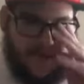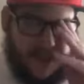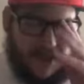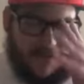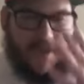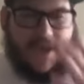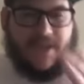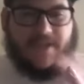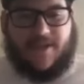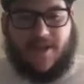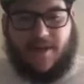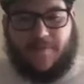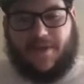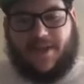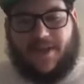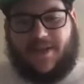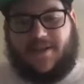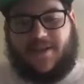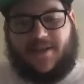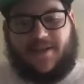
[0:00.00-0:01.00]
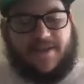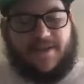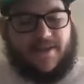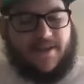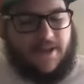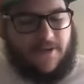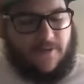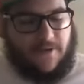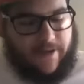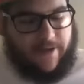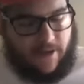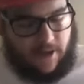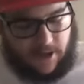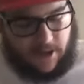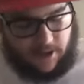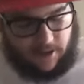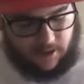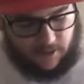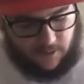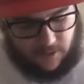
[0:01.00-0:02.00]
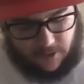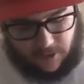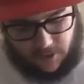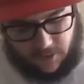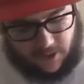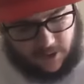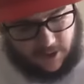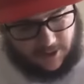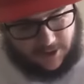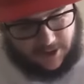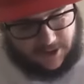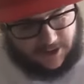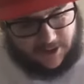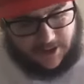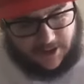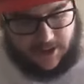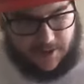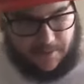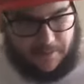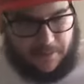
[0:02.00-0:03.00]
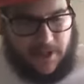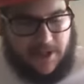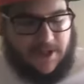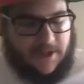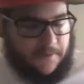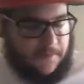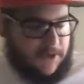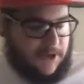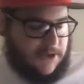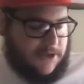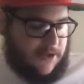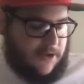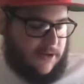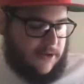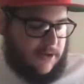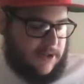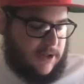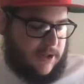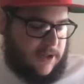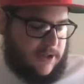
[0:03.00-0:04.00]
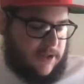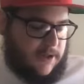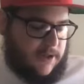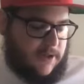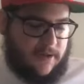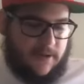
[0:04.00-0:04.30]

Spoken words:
He messed up in the thing with Ludacris, and he didn't play some of the songs that he should have.